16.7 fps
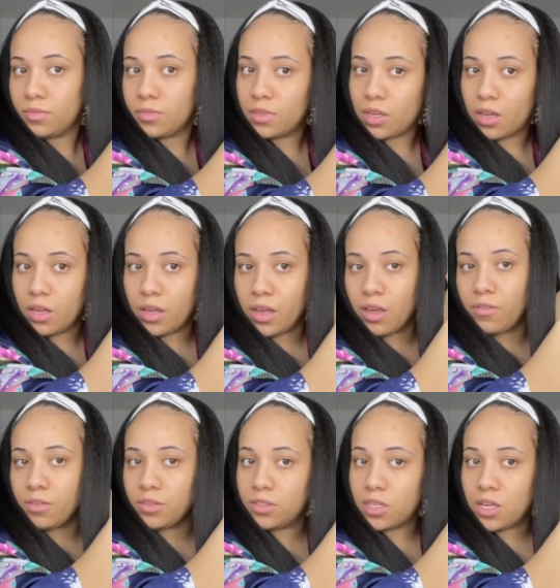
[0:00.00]
I
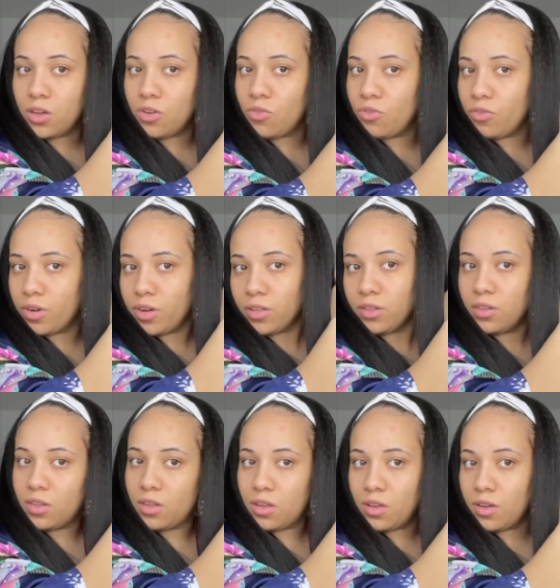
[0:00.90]
have a tangle right
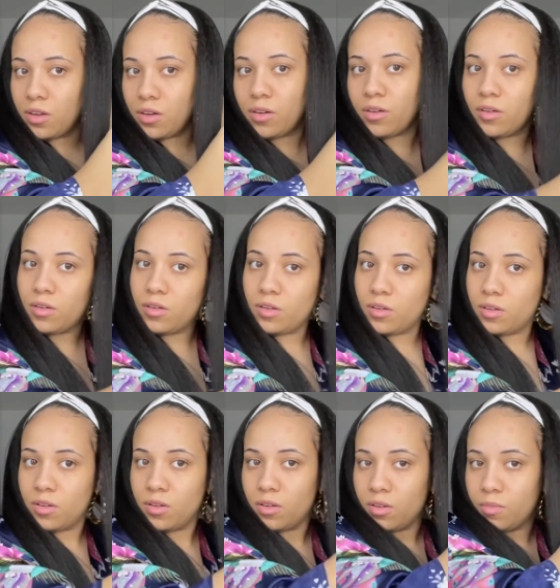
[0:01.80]
there,
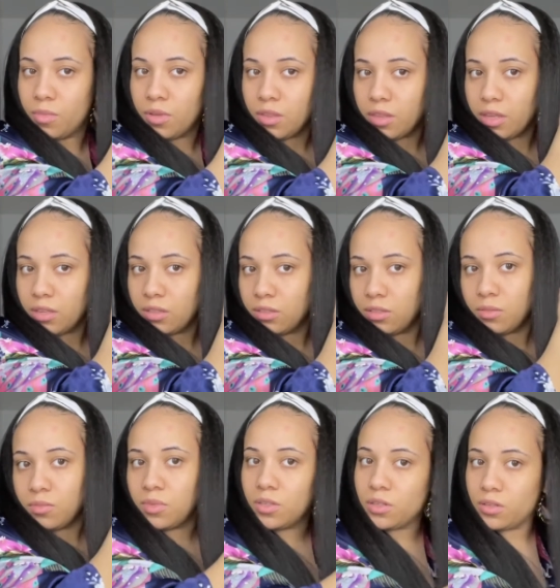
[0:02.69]
but that's
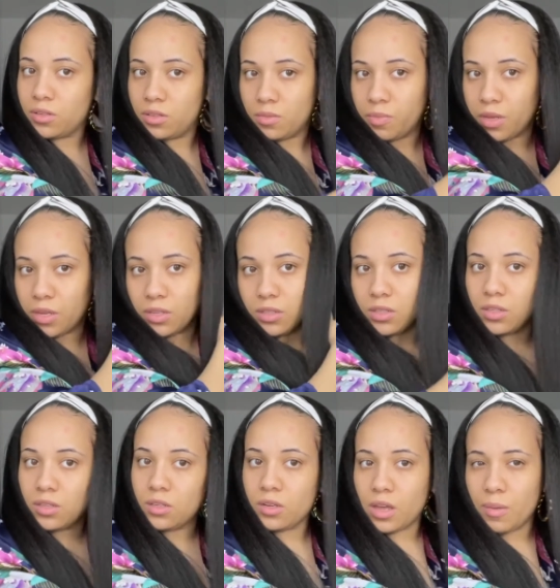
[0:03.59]
to be
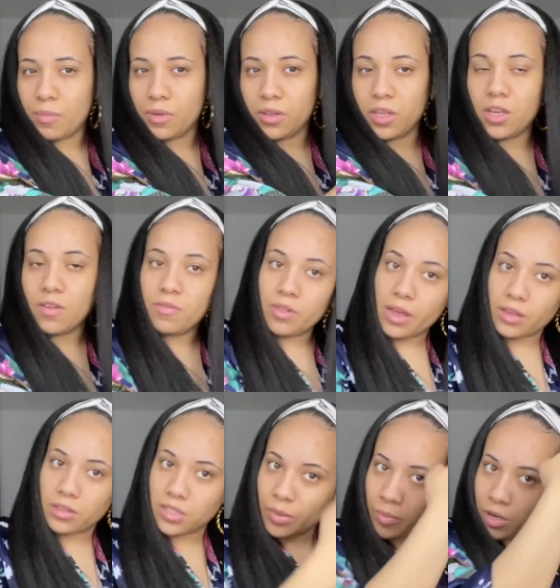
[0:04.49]
expected. I believe
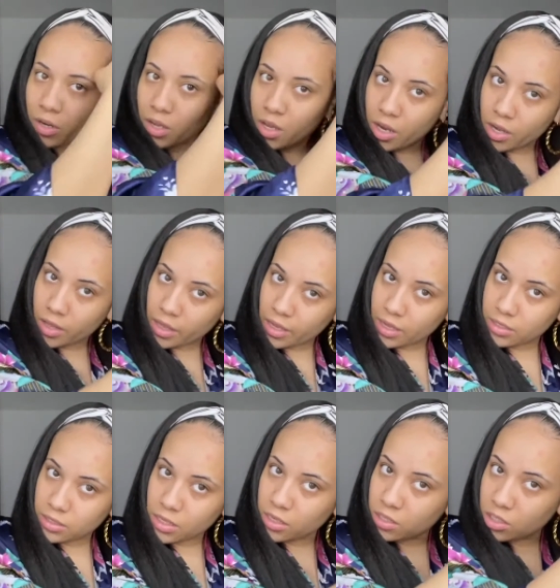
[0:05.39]
like some of the hair, like I
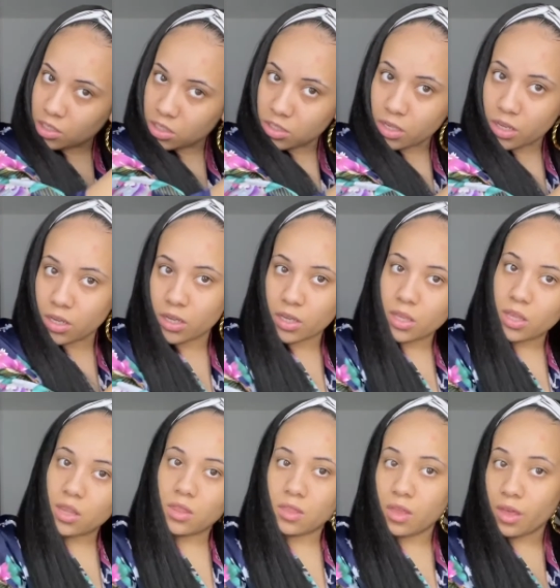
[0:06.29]
said, is stuck
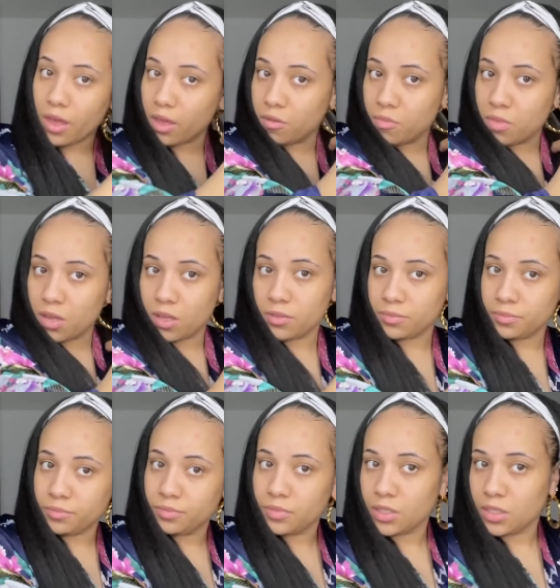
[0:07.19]
in the headband.
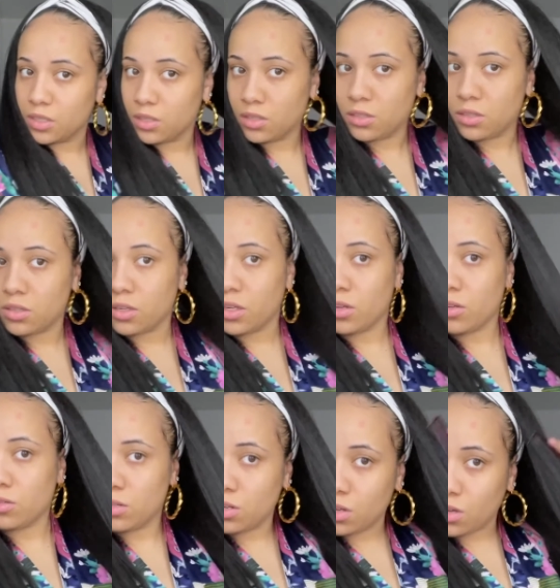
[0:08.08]
So yeah, you
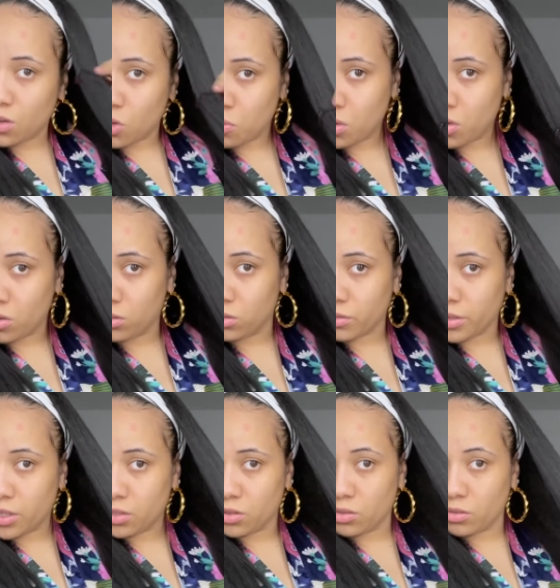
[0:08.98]
see the comb goes
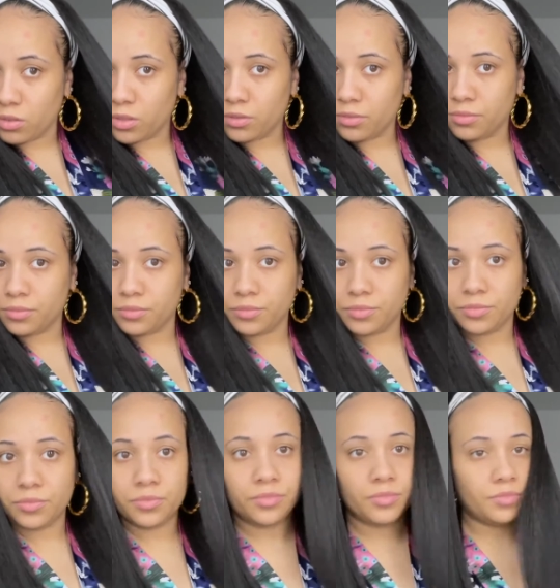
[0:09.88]
right through it.
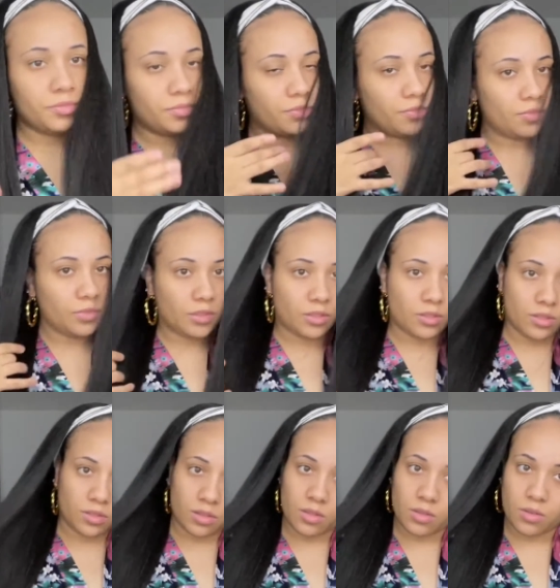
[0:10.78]

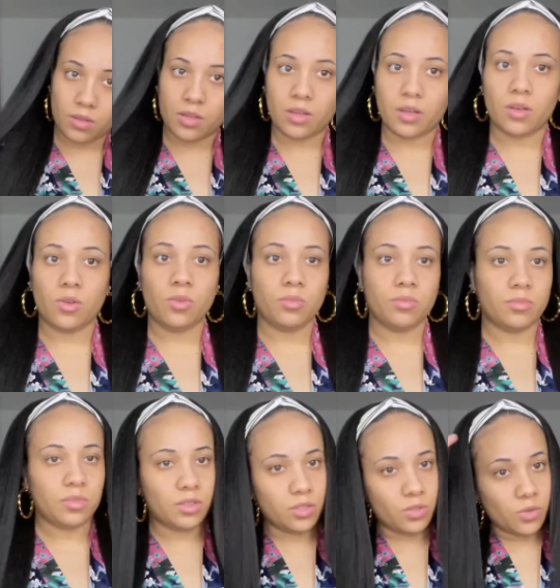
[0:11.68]
So yeah, oh,
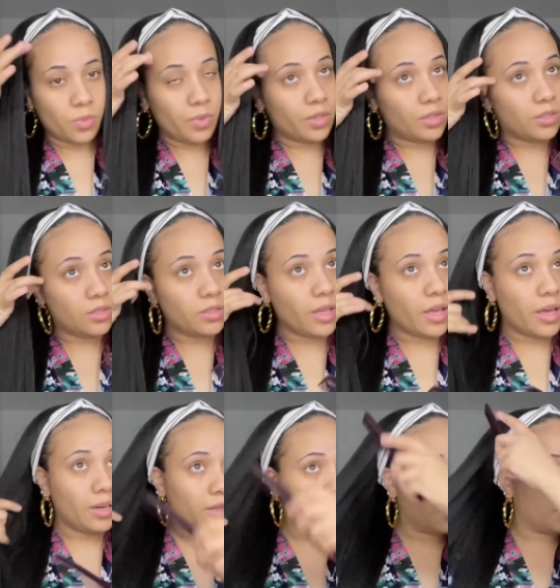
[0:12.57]
a little bit of
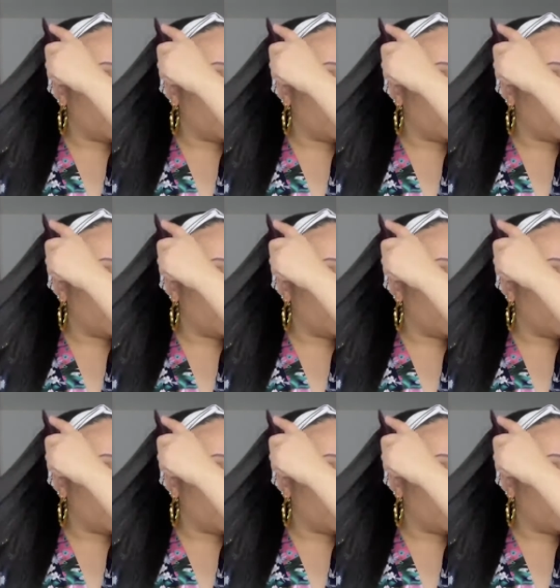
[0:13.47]
static.